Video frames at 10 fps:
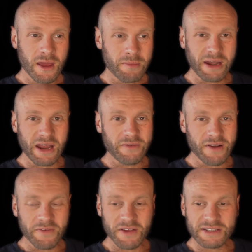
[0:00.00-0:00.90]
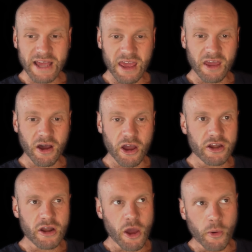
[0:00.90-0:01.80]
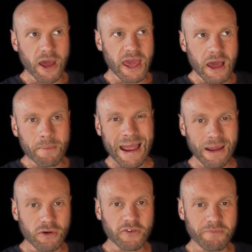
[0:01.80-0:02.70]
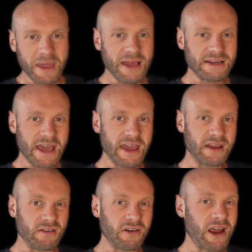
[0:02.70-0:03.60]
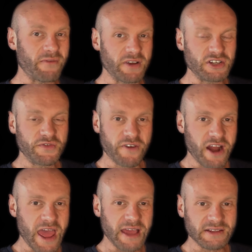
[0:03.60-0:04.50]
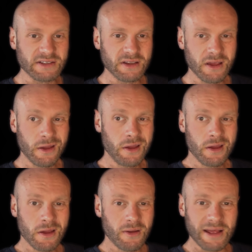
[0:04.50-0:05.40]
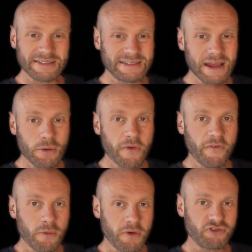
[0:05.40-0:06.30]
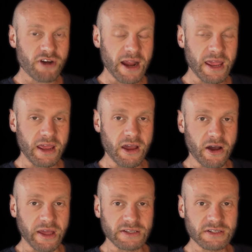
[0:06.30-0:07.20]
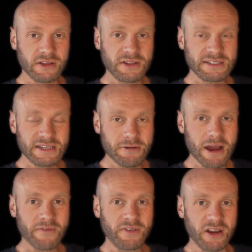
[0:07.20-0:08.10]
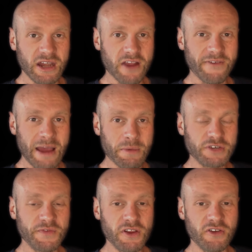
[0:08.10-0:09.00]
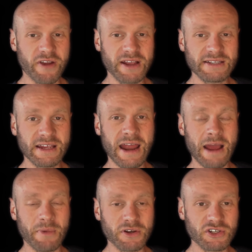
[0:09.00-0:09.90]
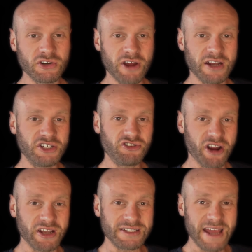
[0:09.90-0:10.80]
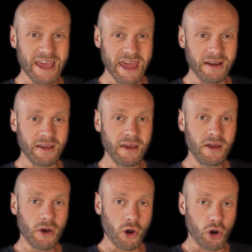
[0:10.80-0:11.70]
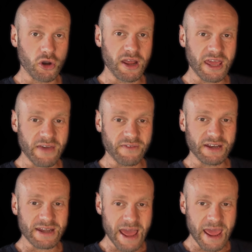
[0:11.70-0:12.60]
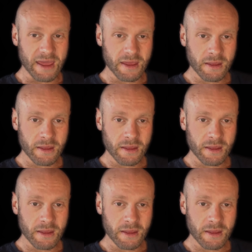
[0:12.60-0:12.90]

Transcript: I mean, even if you say, I know I eat a pound of meat a day and on average three eggs, that's still a form of tracking, guys. You still have an idea of how much food you're eating and how much you're actually trying to take in on a given day.